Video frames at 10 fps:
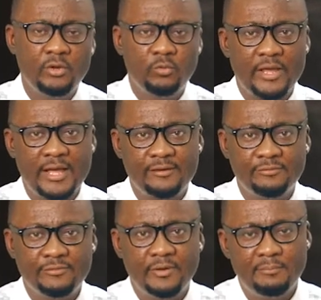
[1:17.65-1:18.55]
We have
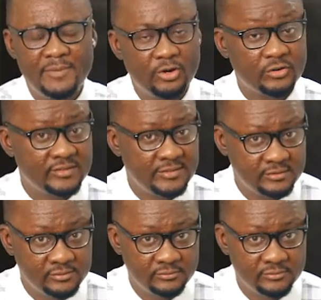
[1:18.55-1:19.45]

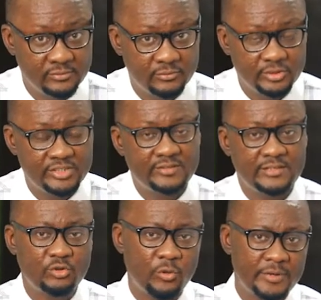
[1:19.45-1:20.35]
Minoxidil, which is a
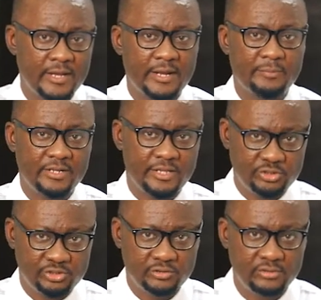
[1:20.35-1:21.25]
topical
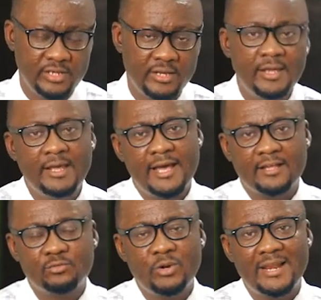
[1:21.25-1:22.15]
application,
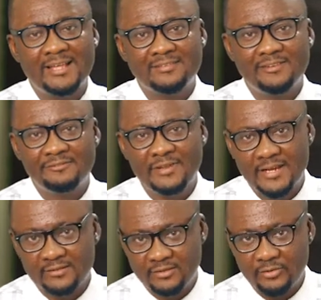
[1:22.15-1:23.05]
as well as
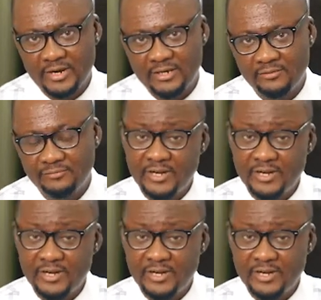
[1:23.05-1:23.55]
Finasteride.